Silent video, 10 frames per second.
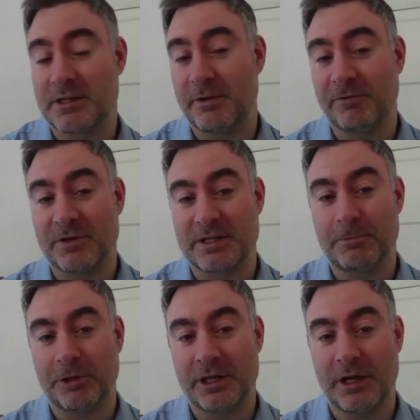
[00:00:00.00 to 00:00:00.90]
I mean, for
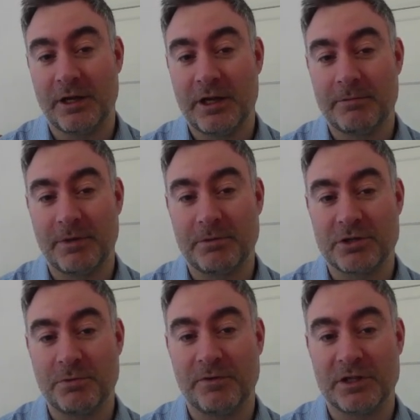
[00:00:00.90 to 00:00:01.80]
example, here, maybe
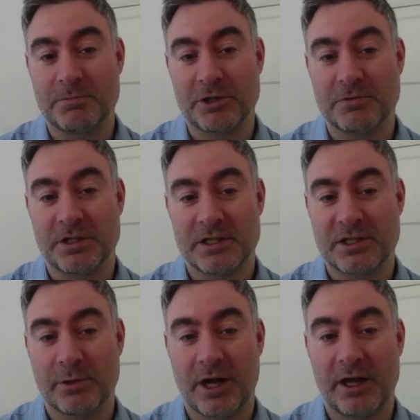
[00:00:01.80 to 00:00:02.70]
just moving this bishop to this
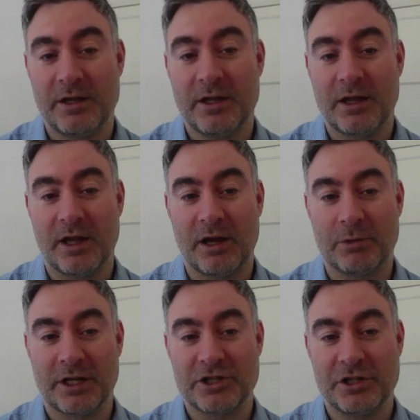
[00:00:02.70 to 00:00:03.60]
square would
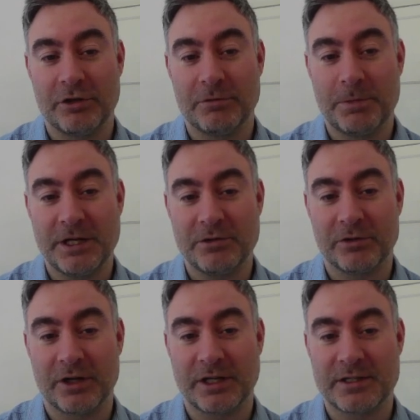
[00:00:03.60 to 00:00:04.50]
actually unpin your
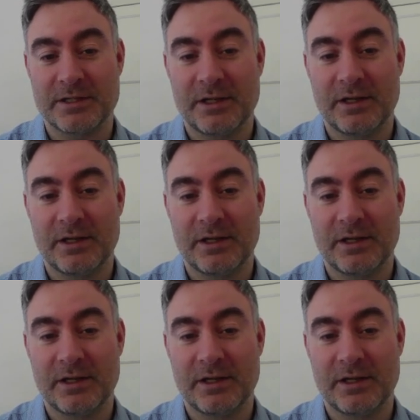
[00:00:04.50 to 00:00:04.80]
knight.